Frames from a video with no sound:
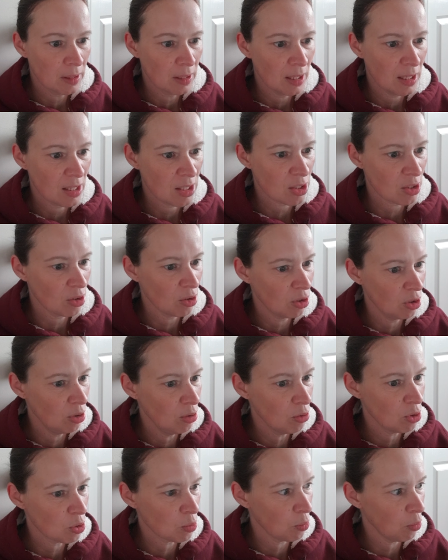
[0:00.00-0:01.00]
It is an
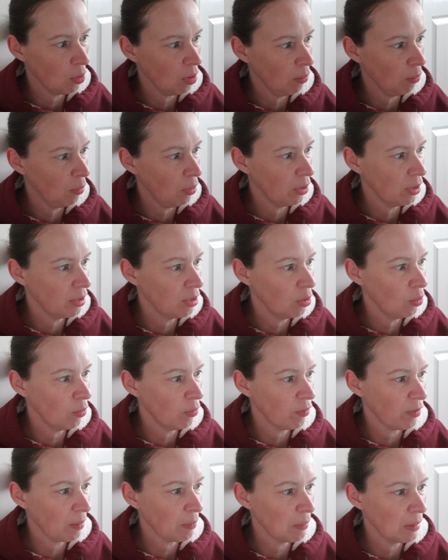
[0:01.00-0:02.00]
unusual one in your
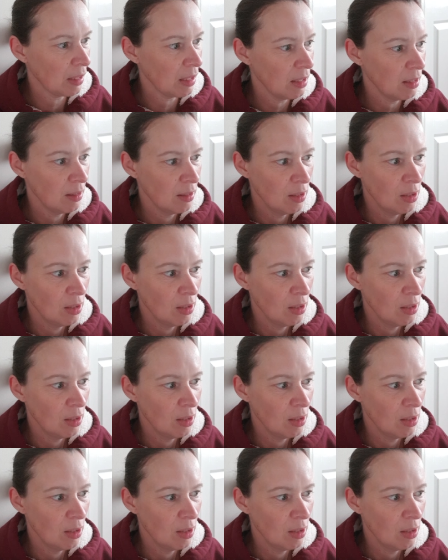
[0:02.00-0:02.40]
family.